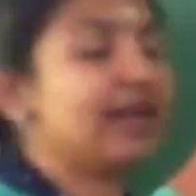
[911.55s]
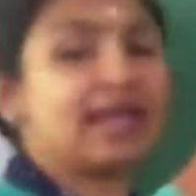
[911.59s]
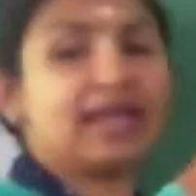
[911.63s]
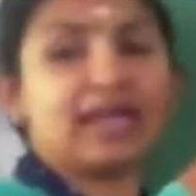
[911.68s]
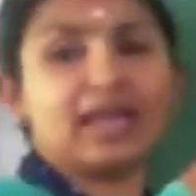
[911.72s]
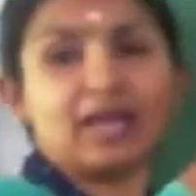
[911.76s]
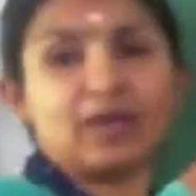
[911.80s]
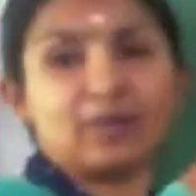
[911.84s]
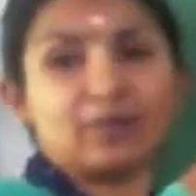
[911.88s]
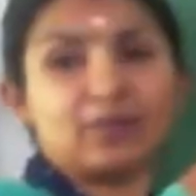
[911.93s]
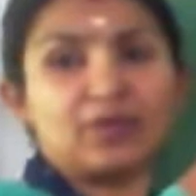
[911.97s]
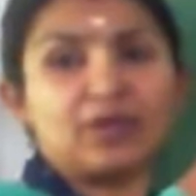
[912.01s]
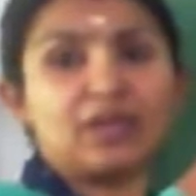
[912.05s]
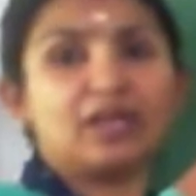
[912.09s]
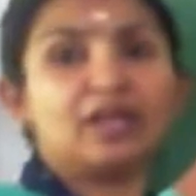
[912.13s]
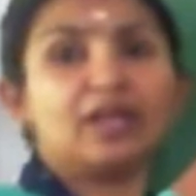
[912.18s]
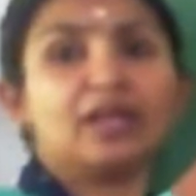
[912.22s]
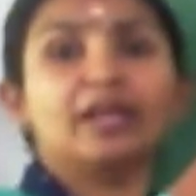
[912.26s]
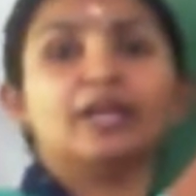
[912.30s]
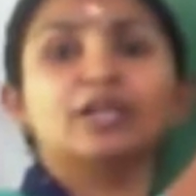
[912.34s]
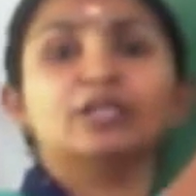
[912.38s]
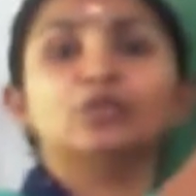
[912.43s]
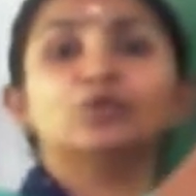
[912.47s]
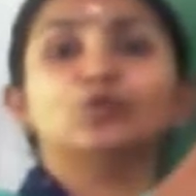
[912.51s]

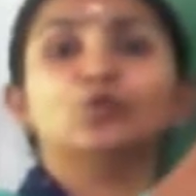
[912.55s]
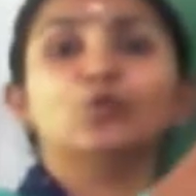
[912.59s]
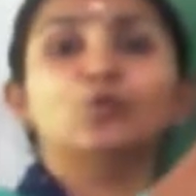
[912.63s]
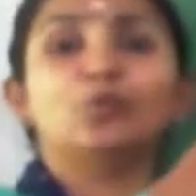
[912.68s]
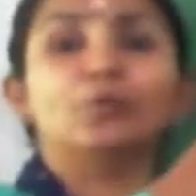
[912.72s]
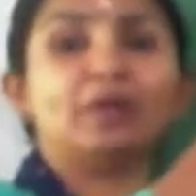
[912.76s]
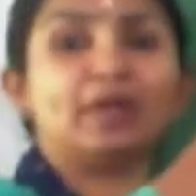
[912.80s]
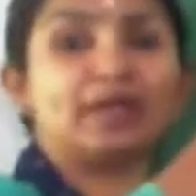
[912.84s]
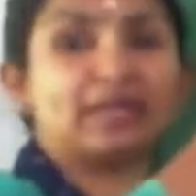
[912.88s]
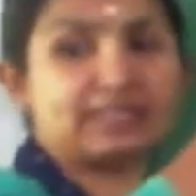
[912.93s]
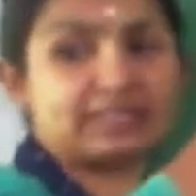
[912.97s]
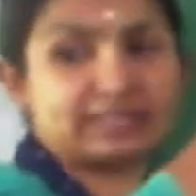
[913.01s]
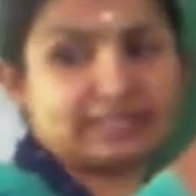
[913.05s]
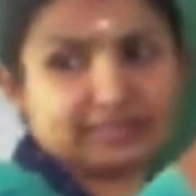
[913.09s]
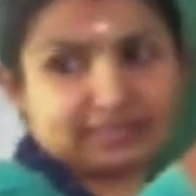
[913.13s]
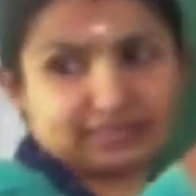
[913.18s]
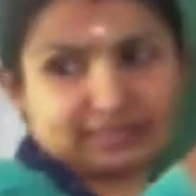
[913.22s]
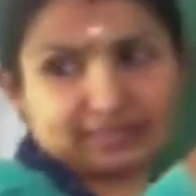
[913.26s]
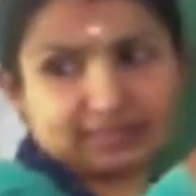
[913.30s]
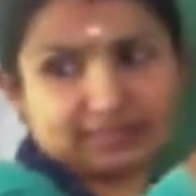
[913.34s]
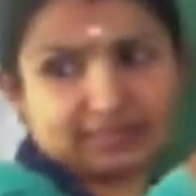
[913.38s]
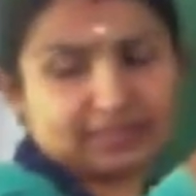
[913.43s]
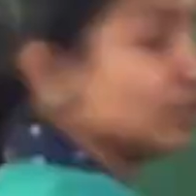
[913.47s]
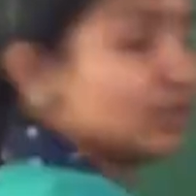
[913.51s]
AB in two
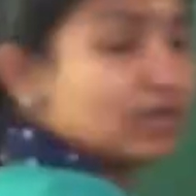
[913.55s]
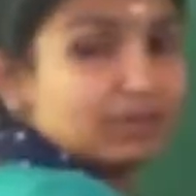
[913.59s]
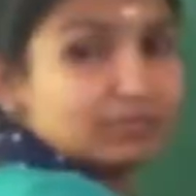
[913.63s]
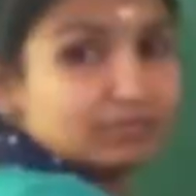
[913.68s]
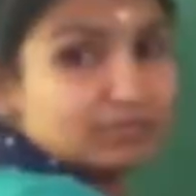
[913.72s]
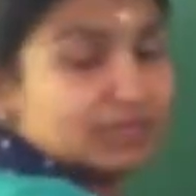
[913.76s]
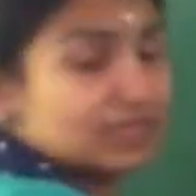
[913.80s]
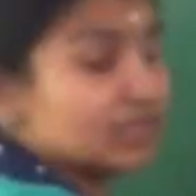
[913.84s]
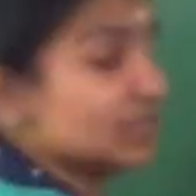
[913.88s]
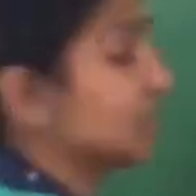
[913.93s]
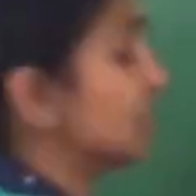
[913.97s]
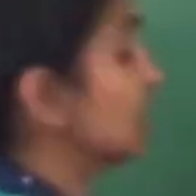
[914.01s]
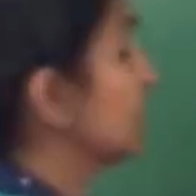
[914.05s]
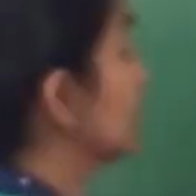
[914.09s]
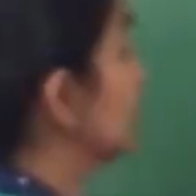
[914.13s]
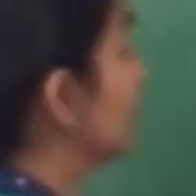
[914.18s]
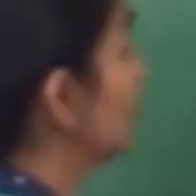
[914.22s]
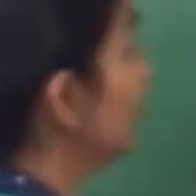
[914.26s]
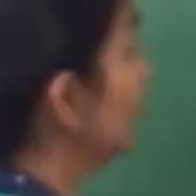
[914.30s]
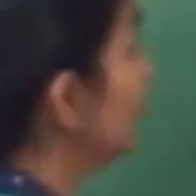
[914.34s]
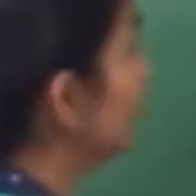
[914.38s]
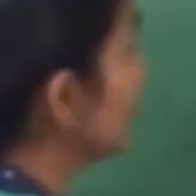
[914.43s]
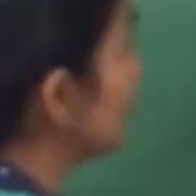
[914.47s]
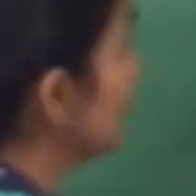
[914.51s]
places. So, I am just
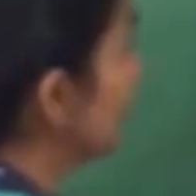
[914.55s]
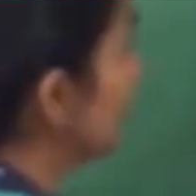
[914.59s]
going to